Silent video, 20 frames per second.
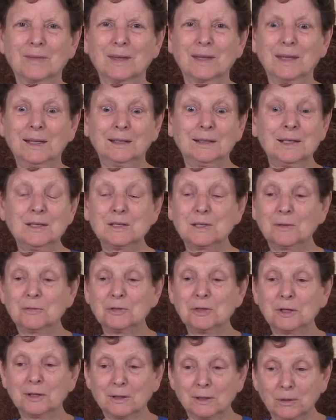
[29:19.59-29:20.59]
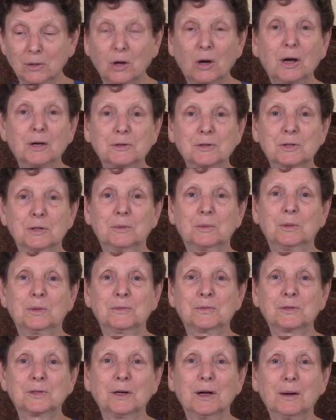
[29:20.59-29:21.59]
At least if she had lost, it would
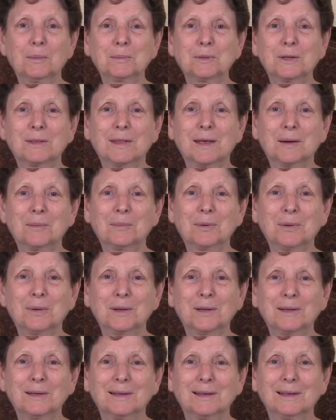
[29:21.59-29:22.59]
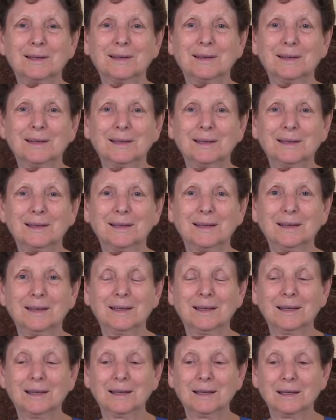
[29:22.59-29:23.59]
have stopped at that point.
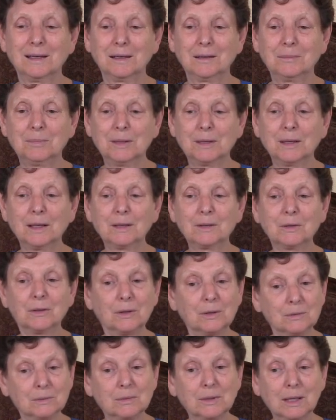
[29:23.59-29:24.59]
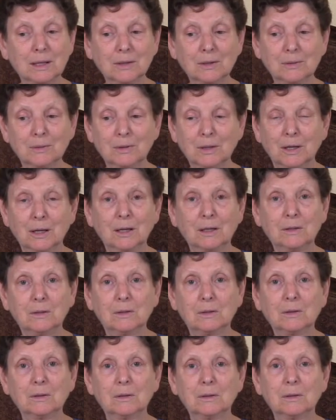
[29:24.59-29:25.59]
But I thought, thank you, God.
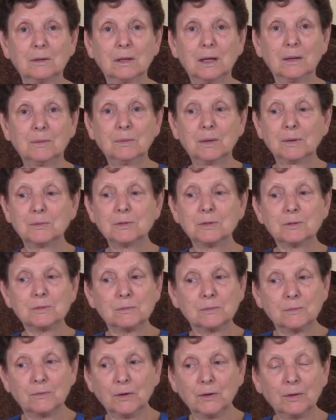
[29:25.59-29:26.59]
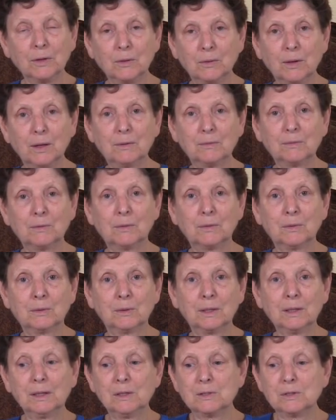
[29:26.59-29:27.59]
I was just very grateful,
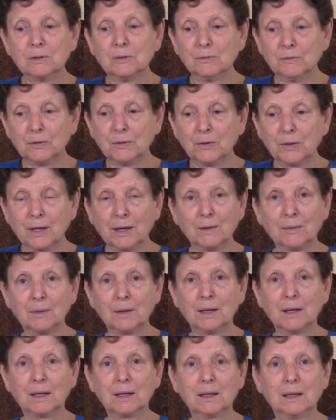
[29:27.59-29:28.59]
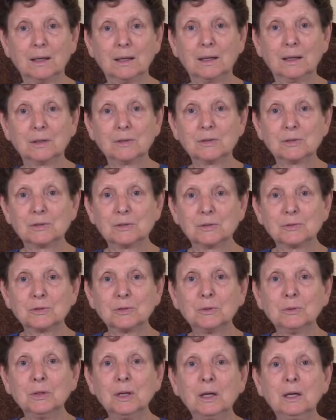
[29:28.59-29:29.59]
and I still feel that way. Just there's
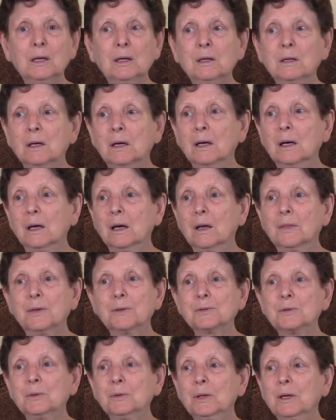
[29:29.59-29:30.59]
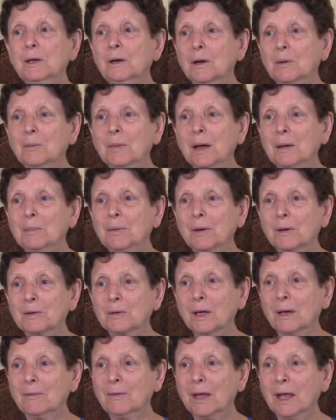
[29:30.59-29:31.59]
no need on my part
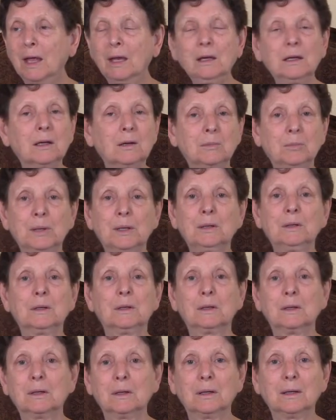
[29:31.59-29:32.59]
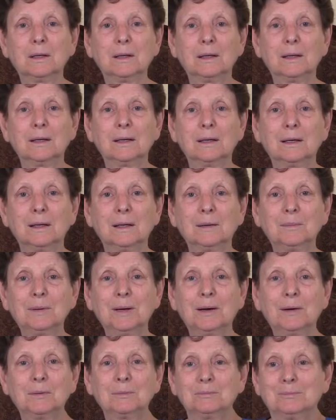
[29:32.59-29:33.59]
to have any opinion
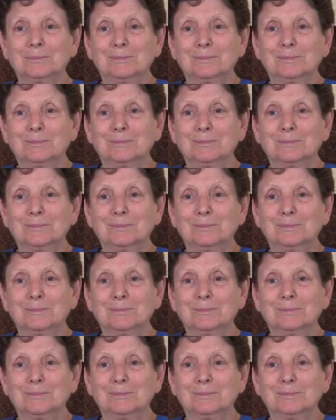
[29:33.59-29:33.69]
about